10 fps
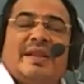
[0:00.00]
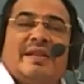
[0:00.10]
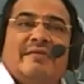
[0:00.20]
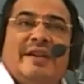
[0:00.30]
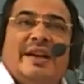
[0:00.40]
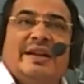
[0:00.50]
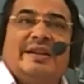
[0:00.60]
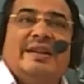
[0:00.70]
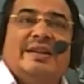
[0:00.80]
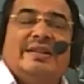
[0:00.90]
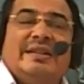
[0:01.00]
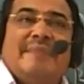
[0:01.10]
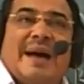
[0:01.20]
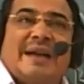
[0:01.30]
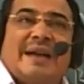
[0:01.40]
where the
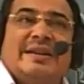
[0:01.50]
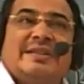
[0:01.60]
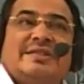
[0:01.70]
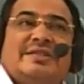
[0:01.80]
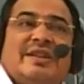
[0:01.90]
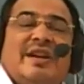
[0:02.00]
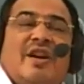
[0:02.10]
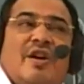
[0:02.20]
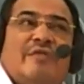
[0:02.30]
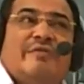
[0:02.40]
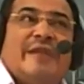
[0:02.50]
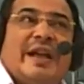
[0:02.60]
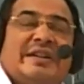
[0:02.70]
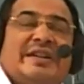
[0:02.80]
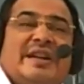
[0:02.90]
markets of
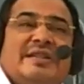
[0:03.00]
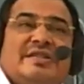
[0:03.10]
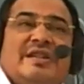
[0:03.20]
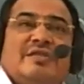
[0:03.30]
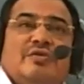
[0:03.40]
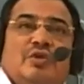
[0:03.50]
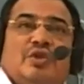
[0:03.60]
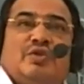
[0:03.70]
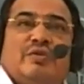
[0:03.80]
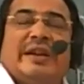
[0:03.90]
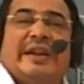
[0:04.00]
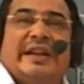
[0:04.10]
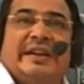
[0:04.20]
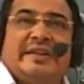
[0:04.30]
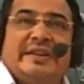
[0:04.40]
agricultural goods were
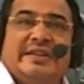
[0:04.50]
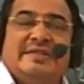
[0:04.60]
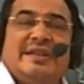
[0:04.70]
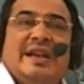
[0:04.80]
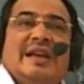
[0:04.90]
increased,